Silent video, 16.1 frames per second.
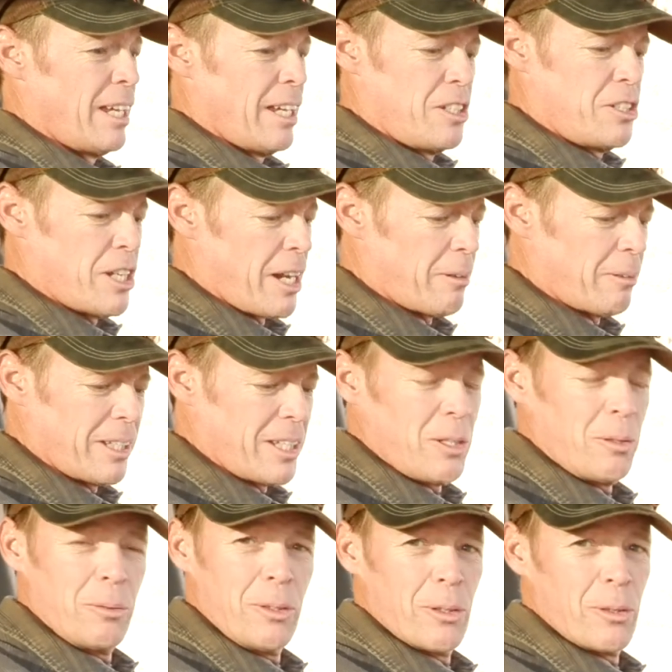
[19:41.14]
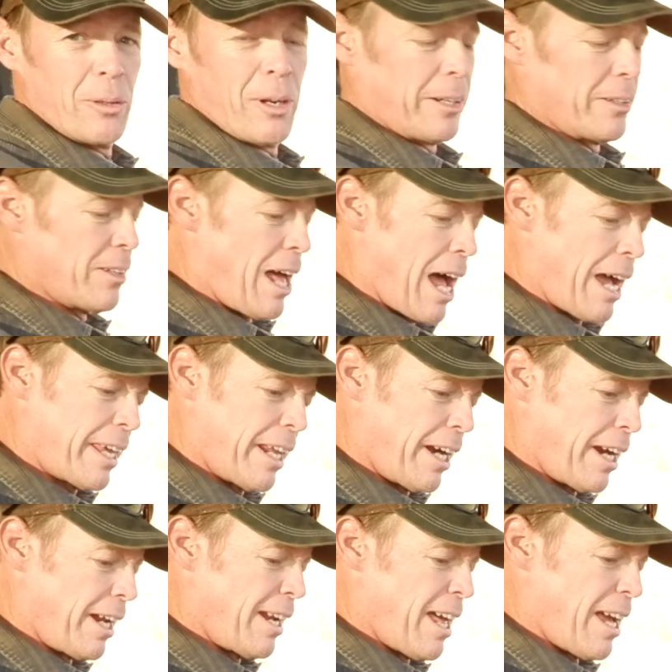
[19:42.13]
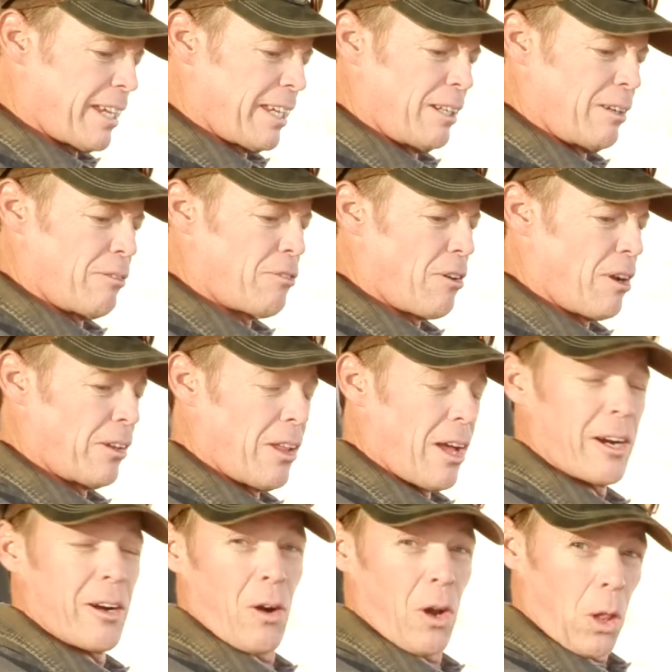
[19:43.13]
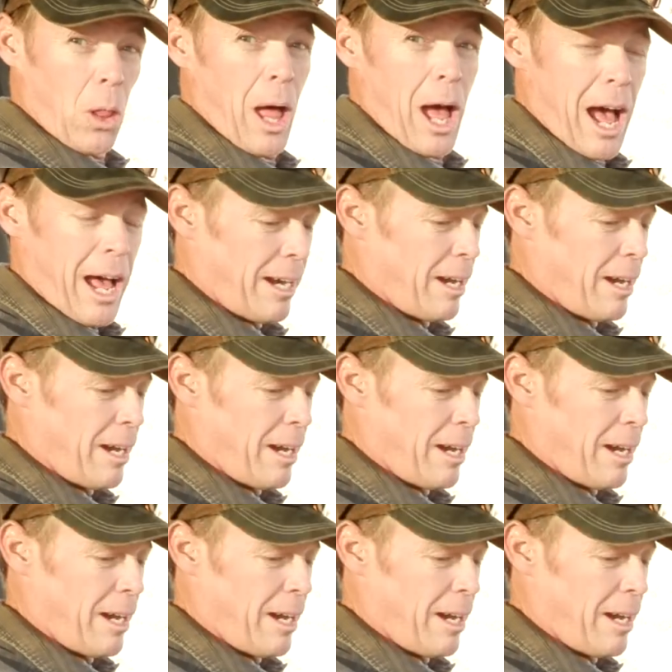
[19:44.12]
generally you're locking and unlocking the front locker a lot.